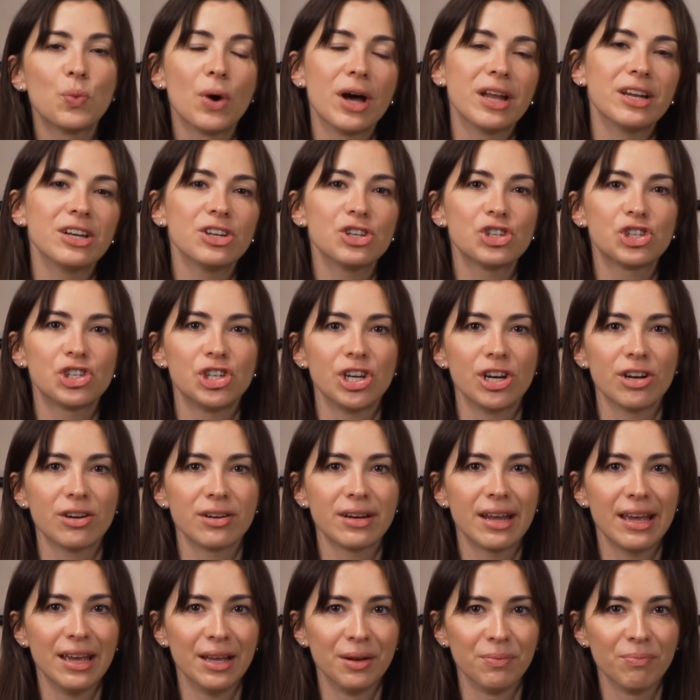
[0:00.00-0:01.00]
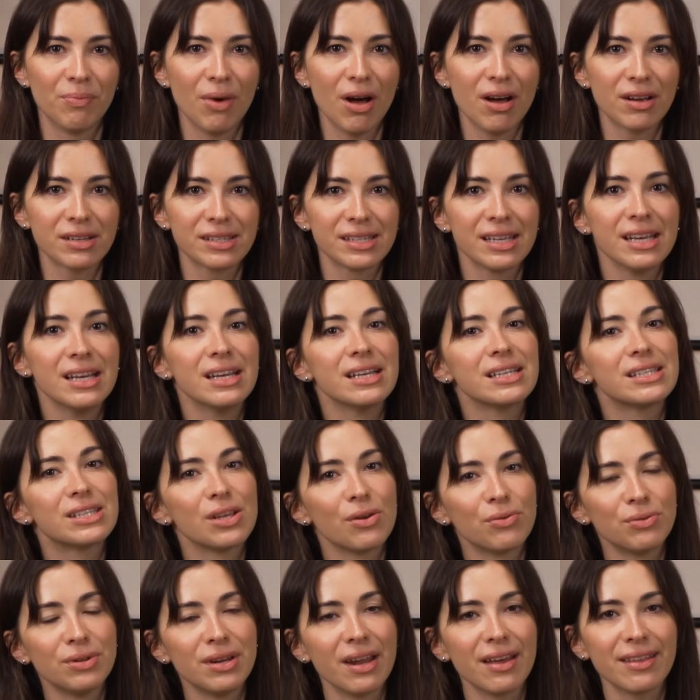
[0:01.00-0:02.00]
one shared inbox,
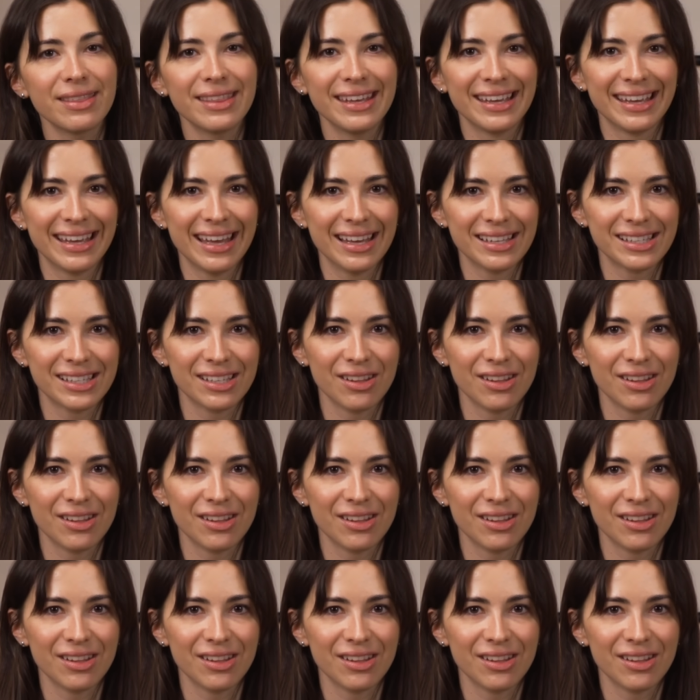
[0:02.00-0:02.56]
so nothing gets